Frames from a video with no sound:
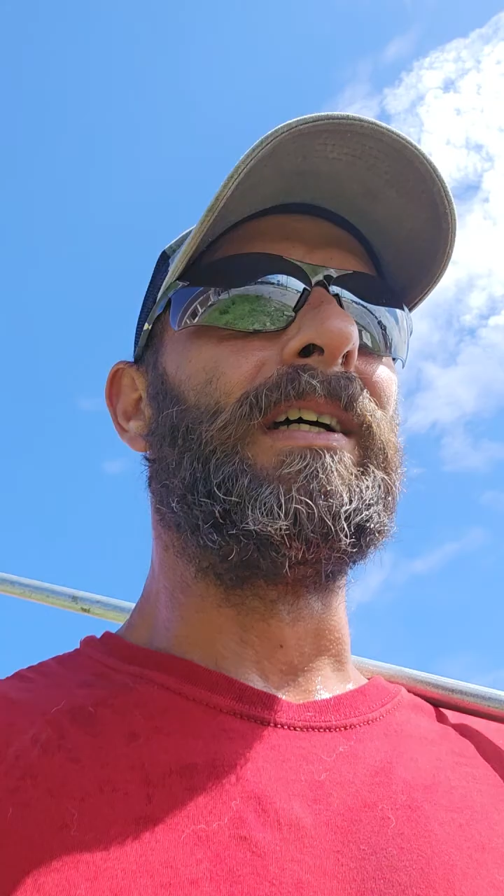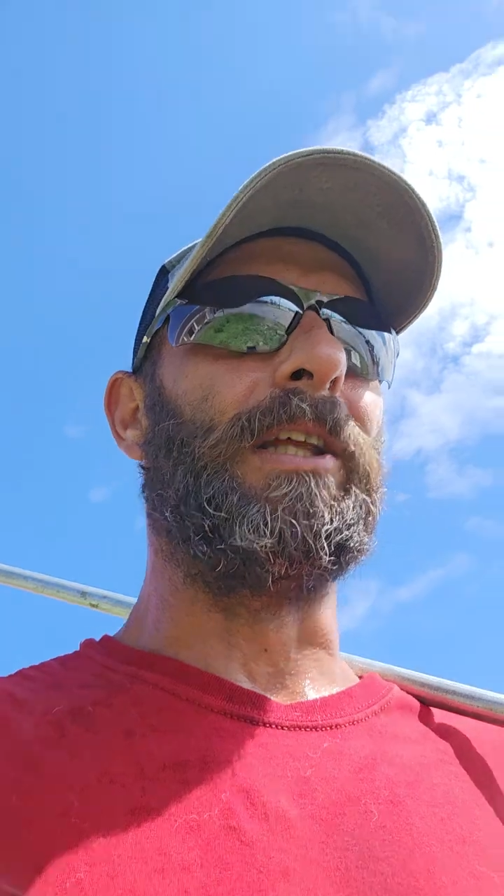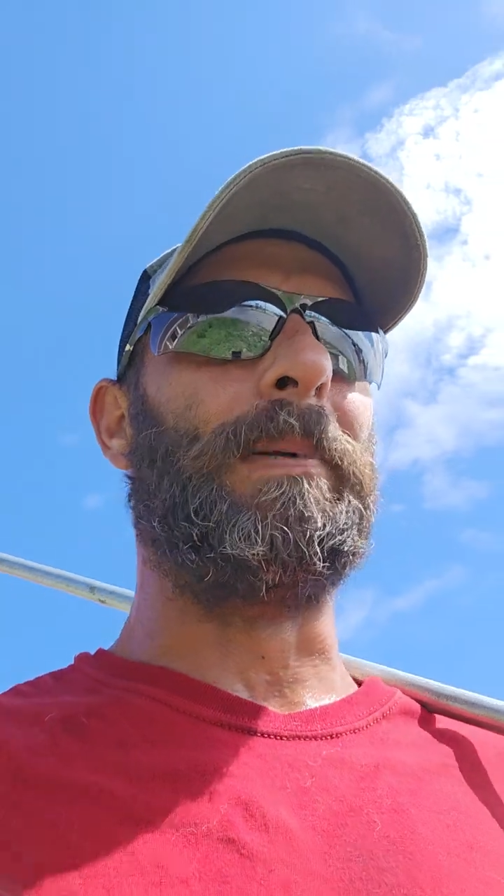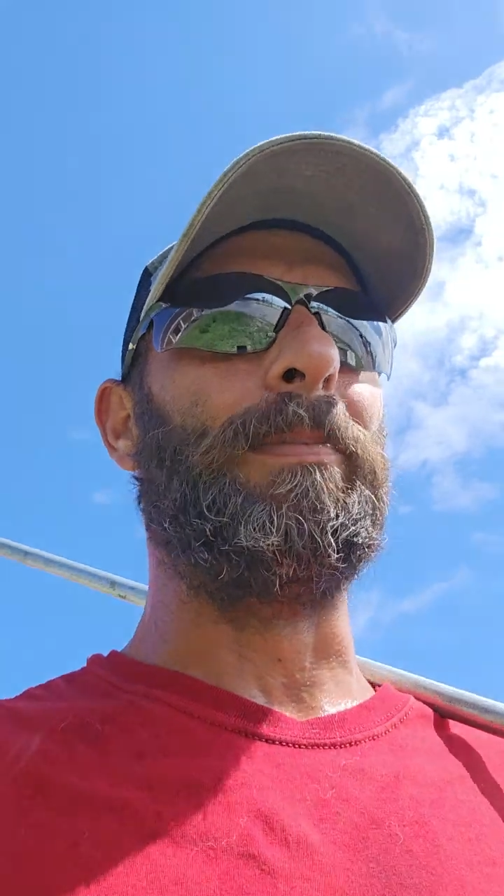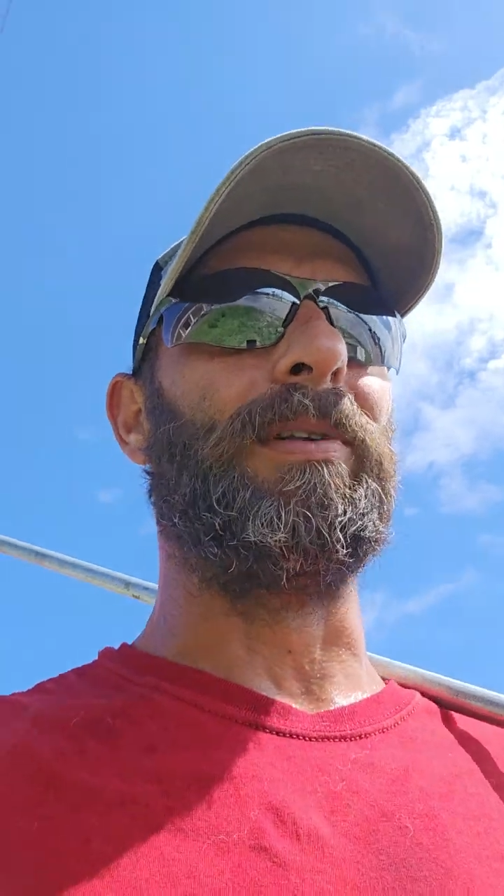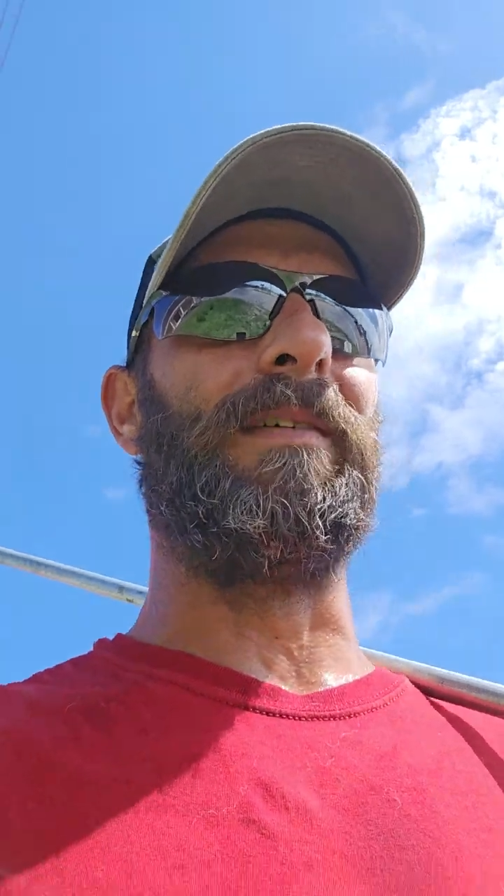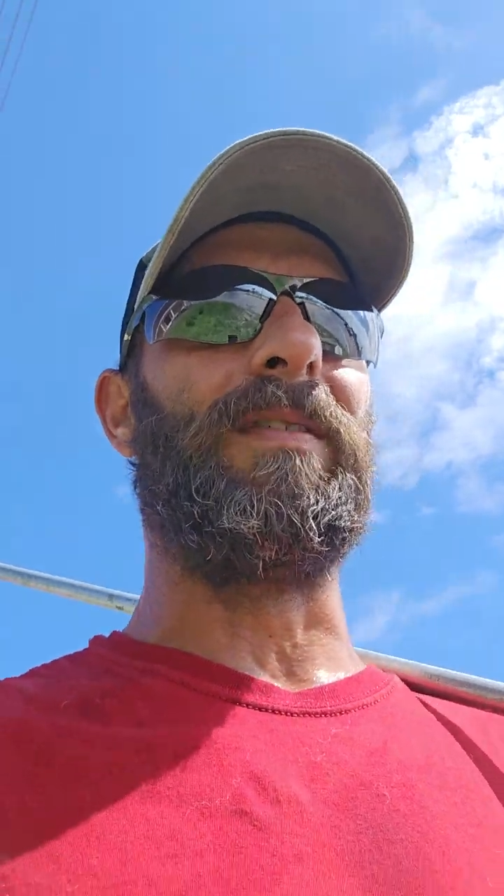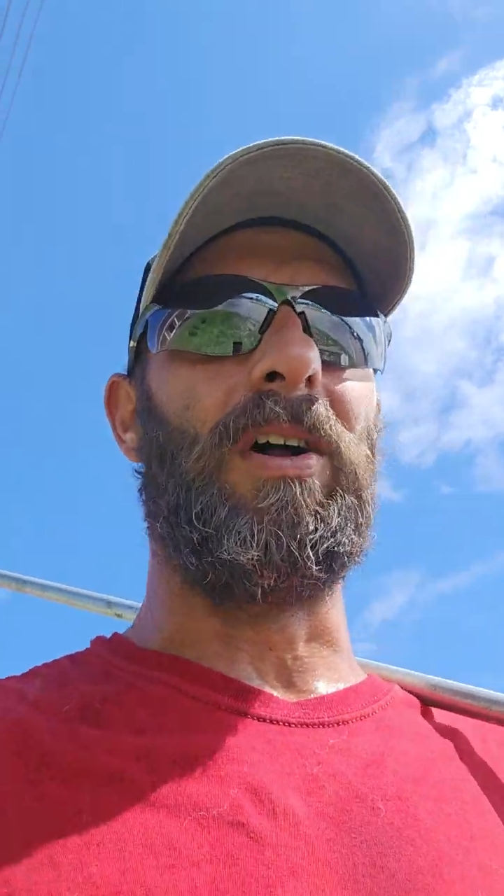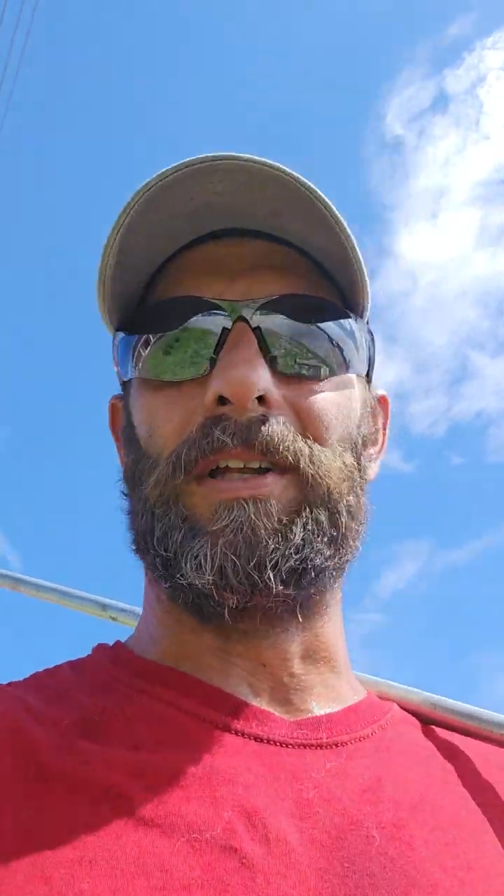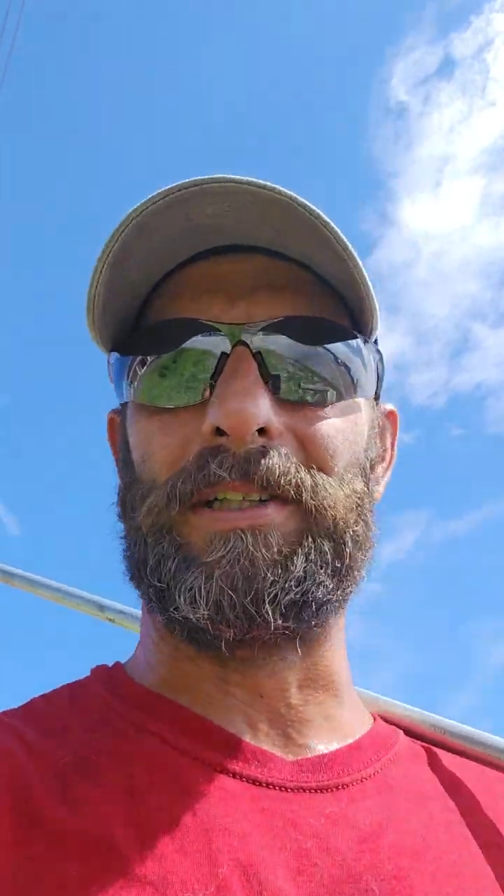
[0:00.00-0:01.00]
the people that
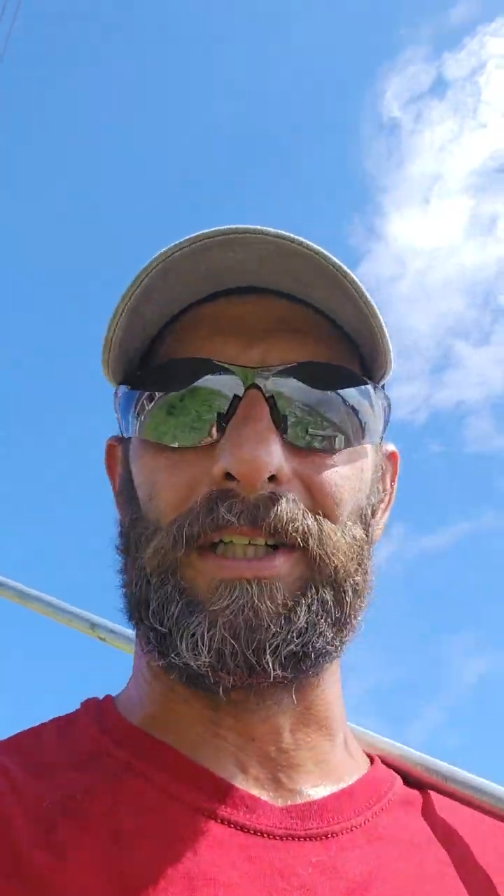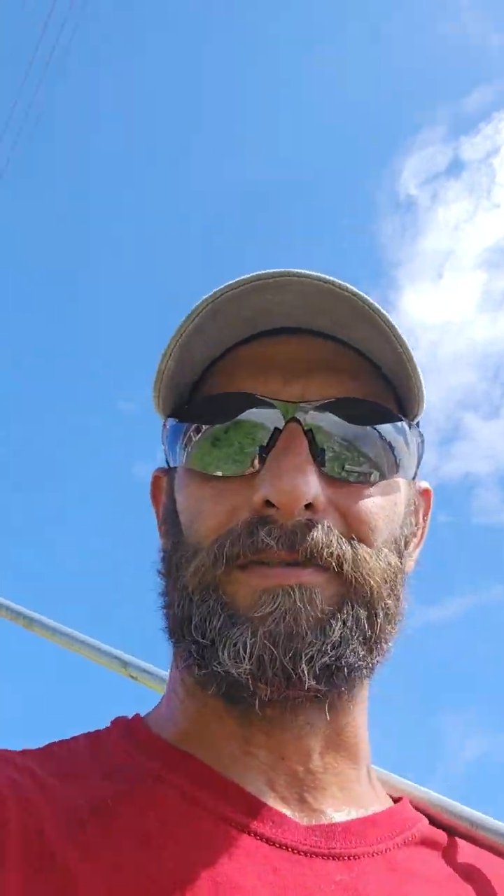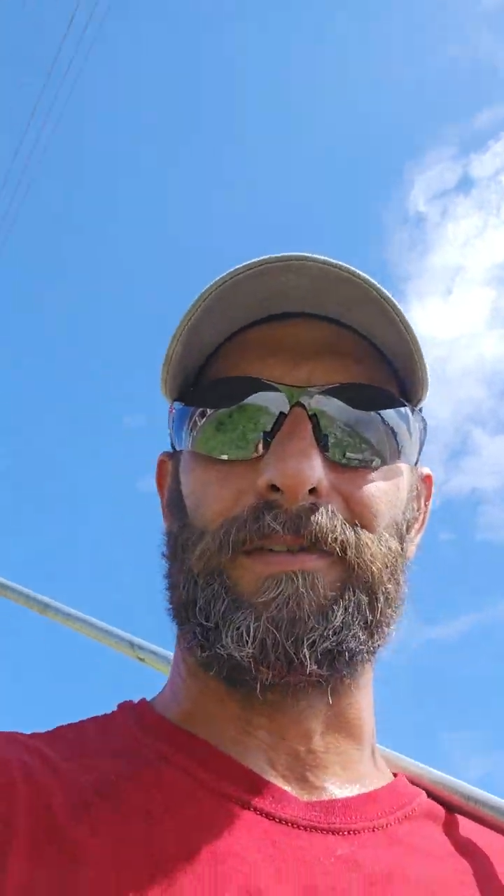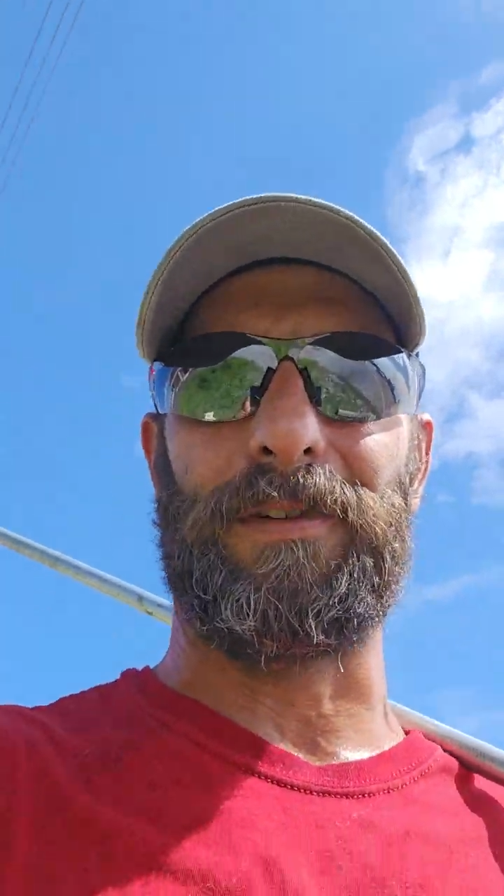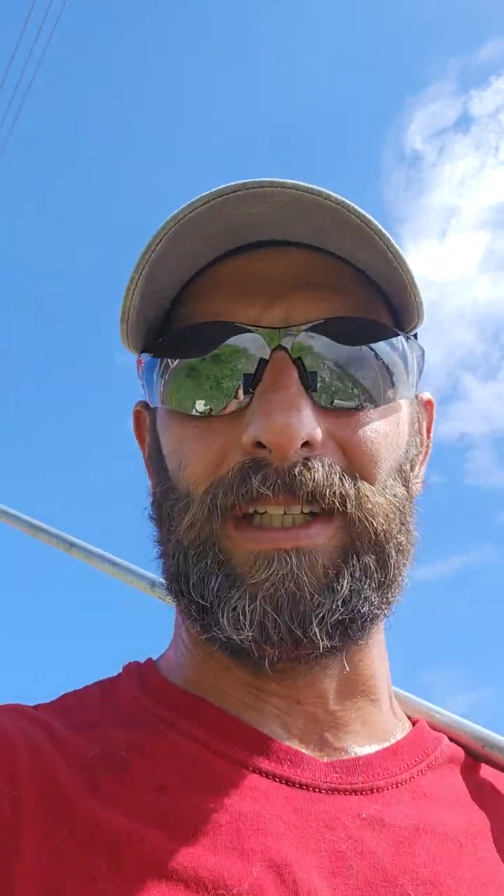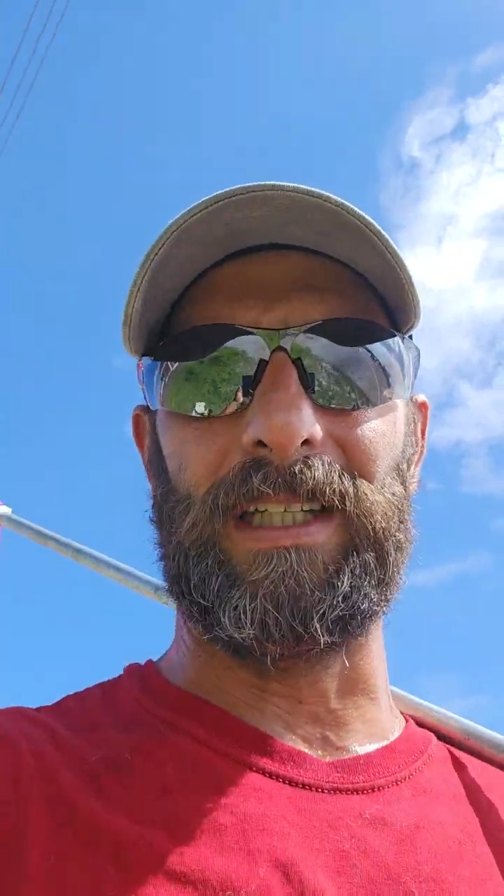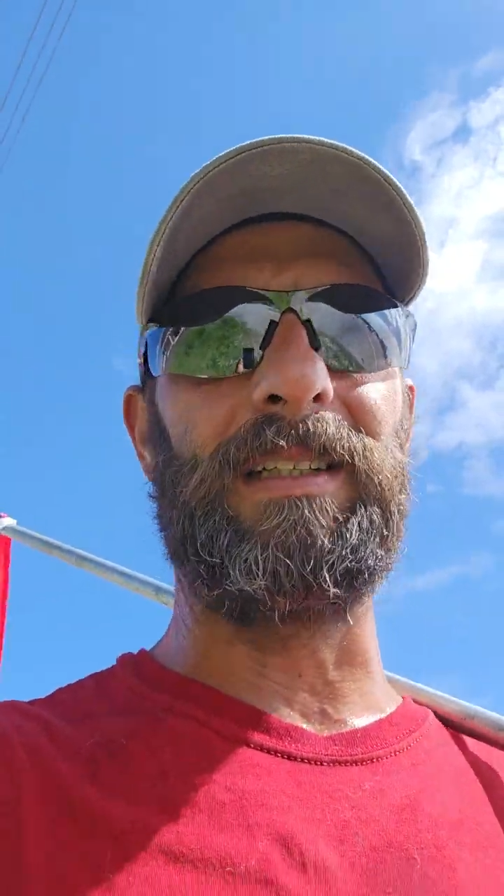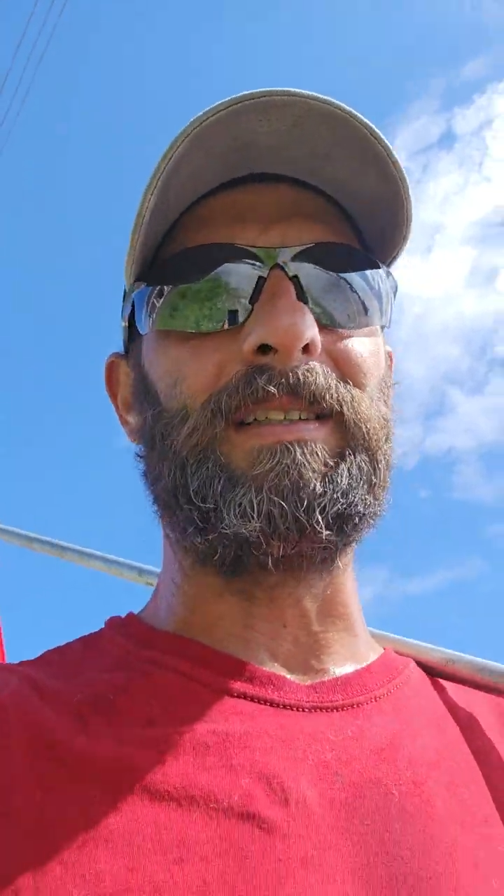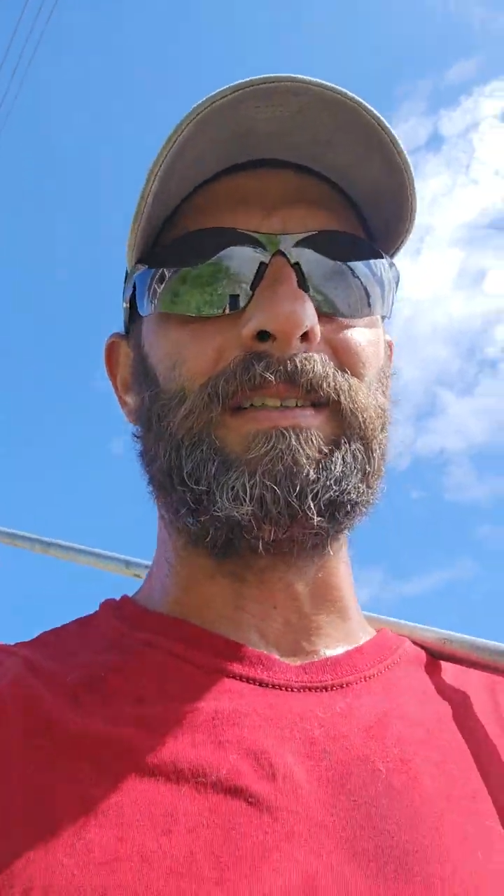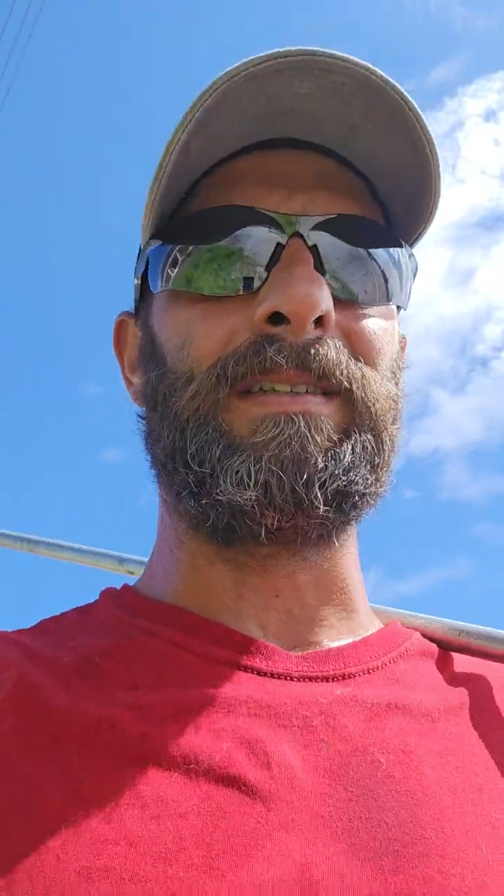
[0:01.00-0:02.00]
volunteer for free